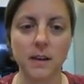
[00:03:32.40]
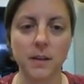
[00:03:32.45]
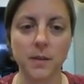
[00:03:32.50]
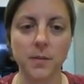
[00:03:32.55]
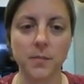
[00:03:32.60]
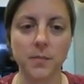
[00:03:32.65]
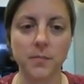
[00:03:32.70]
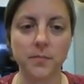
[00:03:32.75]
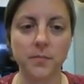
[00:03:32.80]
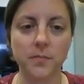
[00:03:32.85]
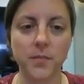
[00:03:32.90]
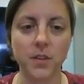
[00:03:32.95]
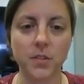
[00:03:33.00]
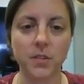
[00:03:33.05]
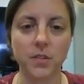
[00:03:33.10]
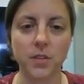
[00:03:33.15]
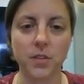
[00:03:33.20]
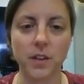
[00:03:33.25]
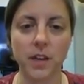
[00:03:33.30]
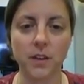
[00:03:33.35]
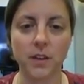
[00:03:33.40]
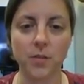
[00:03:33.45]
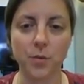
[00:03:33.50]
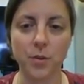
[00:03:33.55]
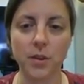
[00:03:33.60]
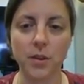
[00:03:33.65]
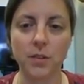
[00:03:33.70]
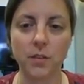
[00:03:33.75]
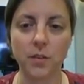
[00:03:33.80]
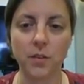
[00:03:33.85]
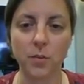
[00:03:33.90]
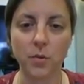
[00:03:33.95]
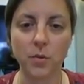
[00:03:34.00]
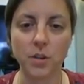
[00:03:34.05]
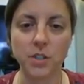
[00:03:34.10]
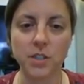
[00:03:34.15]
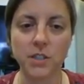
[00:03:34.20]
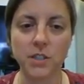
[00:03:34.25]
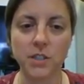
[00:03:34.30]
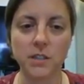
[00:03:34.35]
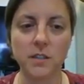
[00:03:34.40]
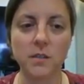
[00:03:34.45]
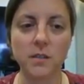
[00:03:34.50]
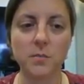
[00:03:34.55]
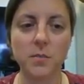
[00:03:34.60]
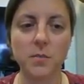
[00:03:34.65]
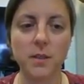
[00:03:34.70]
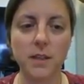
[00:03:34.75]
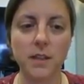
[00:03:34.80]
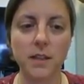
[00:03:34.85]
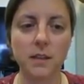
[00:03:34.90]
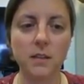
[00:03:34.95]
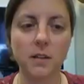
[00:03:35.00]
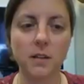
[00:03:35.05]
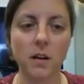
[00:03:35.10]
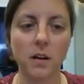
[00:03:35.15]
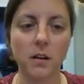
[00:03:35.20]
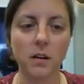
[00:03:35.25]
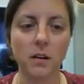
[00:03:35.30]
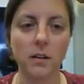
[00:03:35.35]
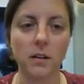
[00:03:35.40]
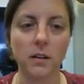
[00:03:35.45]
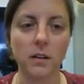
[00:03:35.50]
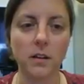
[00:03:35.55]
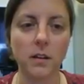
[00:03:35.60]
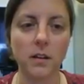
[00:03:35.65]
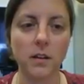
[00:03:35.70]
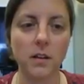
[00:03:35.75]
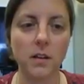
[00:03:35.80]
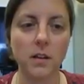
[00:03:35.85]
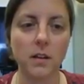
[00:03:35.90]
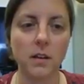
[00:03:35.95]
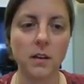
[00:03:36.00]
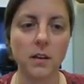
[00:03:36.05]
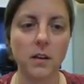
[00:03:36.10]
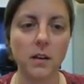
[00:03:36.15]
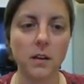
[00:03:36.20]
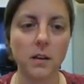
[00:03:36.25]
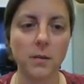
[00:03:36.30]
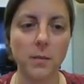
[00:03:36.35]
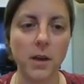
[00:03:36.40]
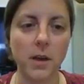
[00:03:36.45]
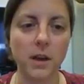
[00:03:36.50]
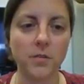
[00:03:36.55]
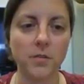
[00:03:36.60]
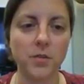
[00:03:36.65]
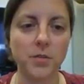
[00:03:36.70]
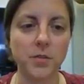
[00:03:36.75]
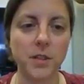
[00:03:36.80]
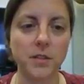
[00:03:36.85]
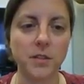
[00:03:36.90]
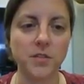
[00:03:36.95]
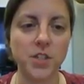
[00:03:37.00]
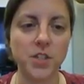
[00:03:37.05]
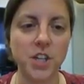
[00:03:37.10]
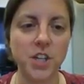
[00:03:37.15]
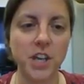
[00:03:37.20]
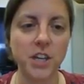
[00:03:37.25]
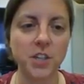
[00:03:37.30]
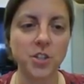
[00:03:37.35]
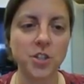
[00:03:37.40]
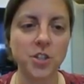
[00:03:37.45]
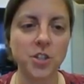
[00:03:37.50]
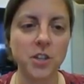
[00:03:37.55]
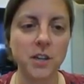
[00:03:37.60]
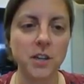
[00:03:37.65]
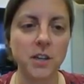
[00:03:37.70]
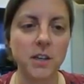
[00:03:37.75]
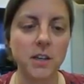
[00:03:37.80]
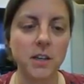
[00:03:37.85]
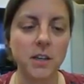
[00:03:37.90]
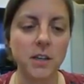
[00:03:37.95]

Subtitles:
So they have the rest of the worksheet to complete on average rate of change.